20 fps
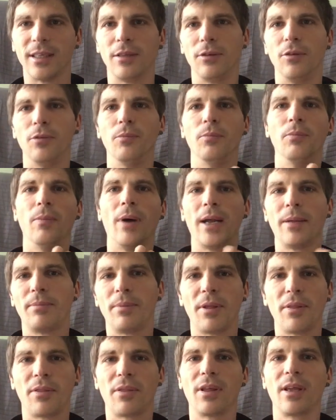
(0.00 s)
and you might
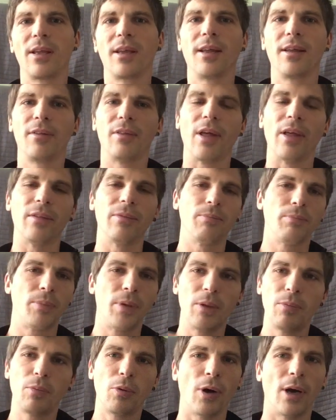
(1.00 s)
be thinking that
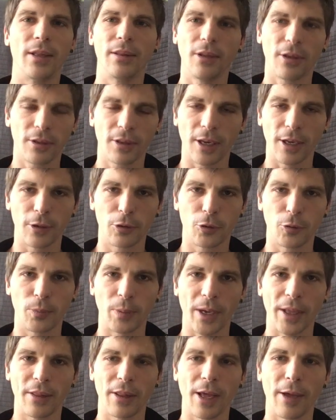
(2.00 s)
people are not going to
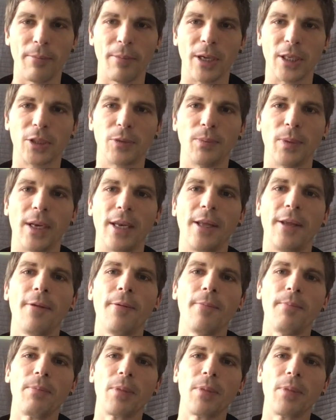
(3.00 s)
pay that much money.